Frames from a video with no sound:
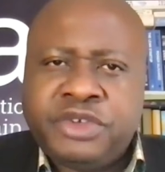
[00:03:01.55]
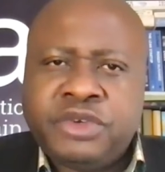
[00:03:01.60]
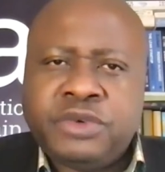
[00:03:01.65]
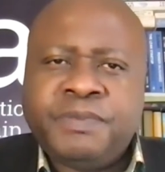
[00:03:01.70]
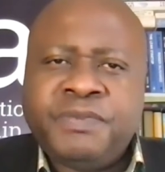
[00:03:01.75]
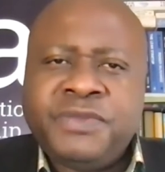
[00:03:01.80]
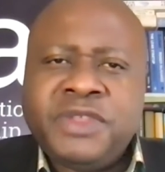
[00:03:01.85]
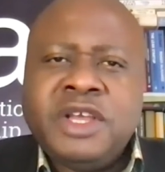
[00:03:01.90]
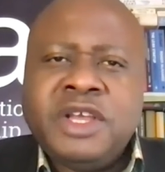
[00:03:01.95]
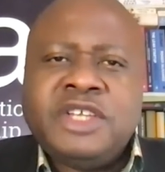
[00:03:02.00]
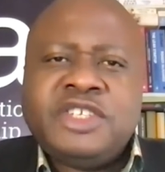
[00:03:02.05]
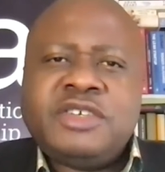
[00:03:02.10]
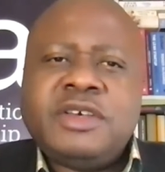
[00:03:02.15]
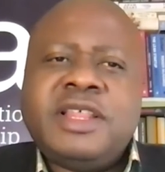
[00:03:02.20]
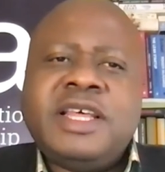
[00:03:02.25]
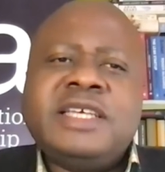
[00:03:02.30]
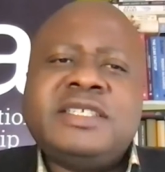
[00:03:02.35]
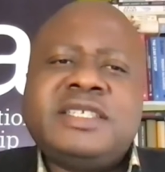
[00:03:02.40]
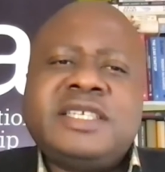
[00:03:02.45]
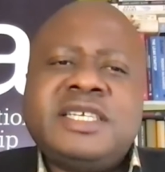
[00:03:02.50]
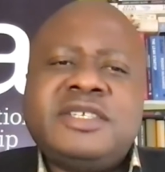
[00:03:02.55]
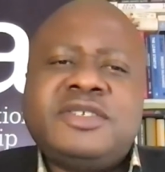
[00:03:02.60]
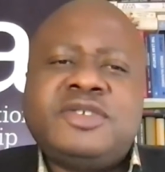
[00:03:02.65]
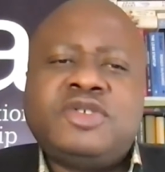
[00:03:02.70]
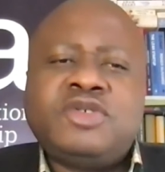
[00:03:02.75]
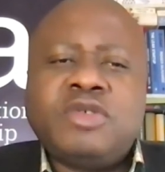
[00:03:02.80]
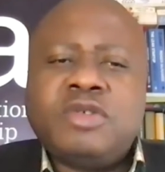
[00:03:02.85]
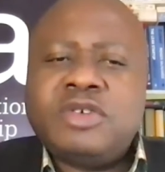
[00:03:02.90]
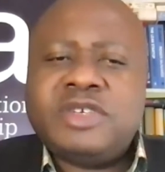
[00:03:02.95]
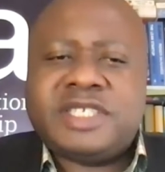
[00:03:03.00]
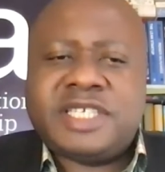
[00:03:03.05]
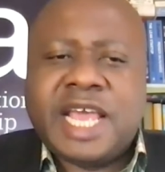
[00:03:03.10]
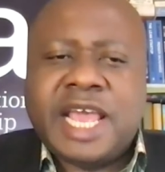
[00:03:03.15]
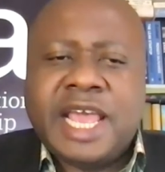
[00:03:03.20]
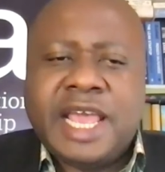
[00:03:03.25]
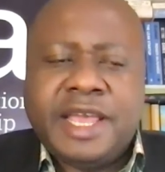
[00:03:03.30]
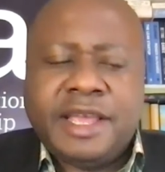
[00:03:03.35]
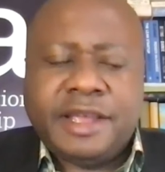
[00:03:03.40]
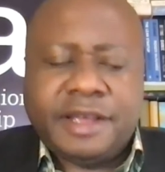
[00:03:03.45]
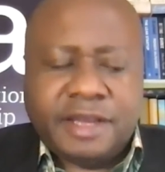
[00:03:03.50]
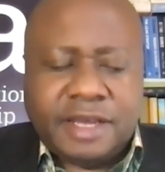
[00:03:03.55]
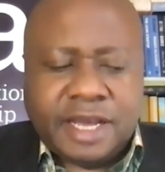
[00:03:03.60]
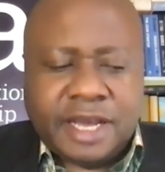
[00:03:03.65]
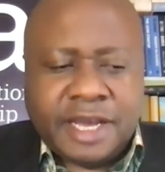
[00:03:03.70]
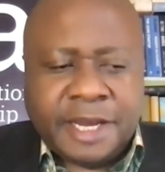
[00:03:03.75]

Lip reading: you. So there's this Zulu saying,